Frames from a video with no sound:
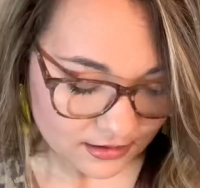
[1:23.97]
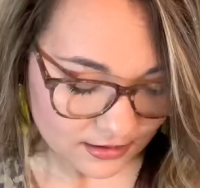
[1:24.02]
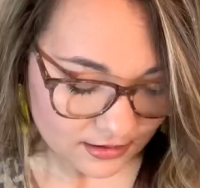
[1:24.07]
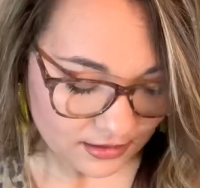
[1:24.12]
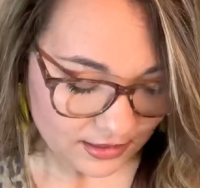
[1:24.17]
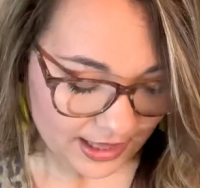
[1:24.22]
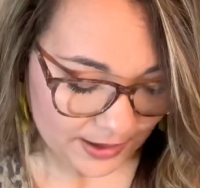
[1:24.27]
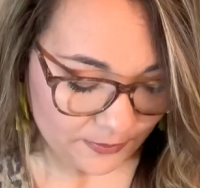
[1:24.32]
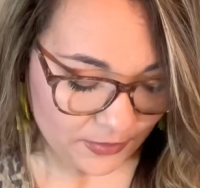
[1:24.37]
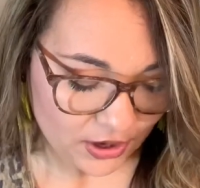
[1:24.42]

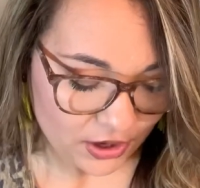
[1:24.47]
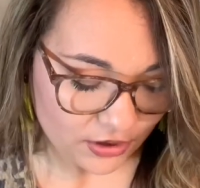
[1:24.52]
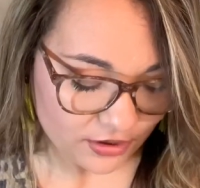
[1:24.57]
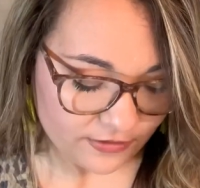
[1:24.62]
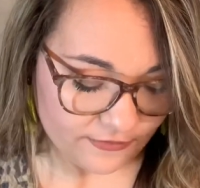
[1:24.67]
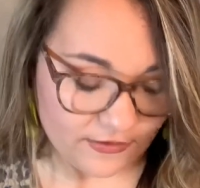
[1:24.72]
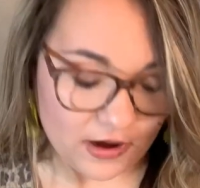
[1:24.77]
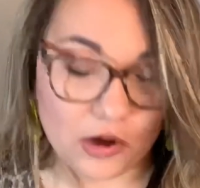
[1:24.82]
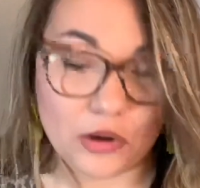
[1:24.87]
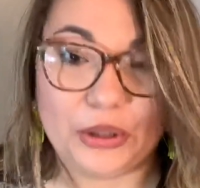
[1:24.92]
They both
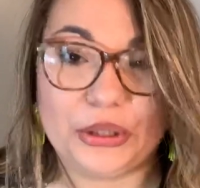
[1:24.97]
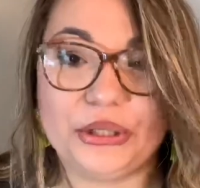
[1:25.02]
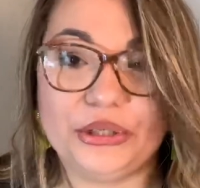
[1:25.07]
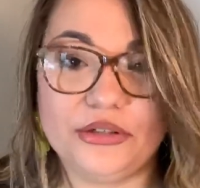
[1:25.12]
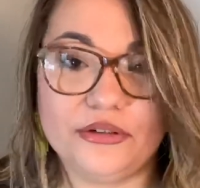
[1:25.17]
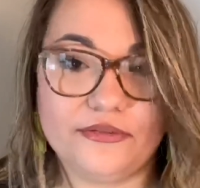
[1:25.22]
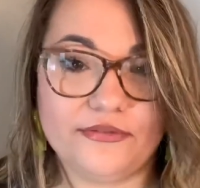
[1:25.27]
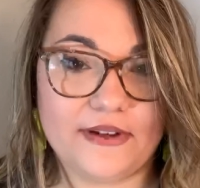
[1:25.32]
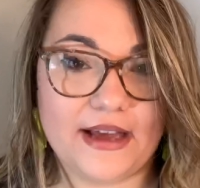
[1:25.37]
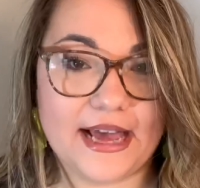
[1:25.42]
fought a good
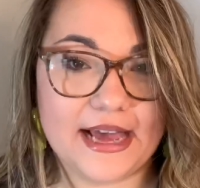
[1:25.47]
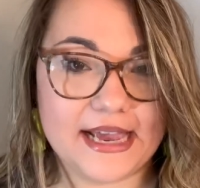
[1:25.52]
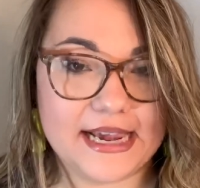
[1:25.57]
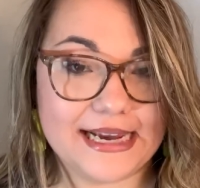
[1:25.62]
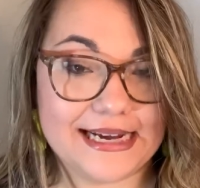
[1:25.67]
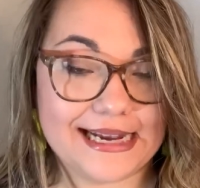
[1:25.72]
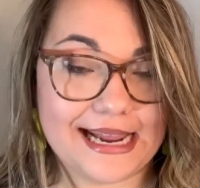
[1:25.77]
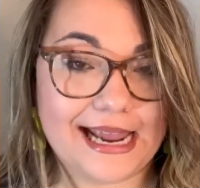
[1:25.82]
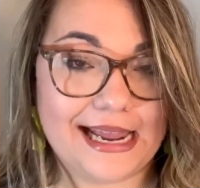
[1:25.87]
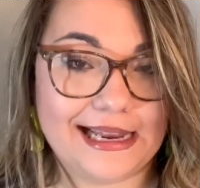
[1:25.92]
fight,
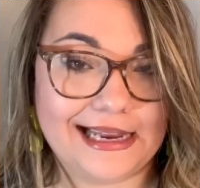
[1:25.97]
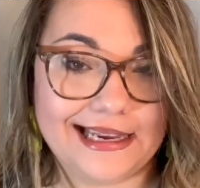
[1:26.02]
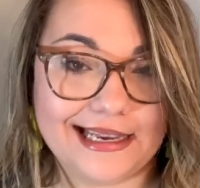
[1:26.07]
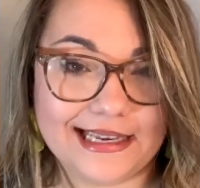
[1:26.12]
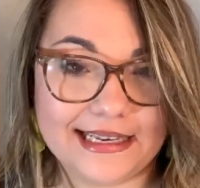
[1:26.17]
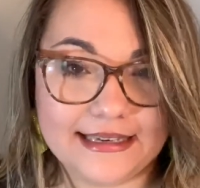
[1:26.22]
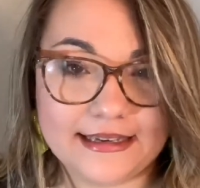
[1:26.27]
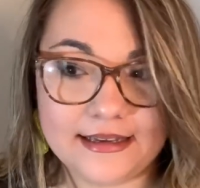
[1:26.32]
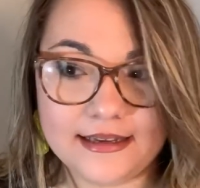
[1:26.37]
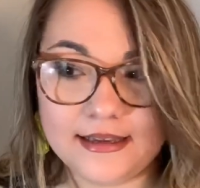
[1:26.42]

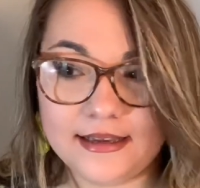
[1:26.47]
and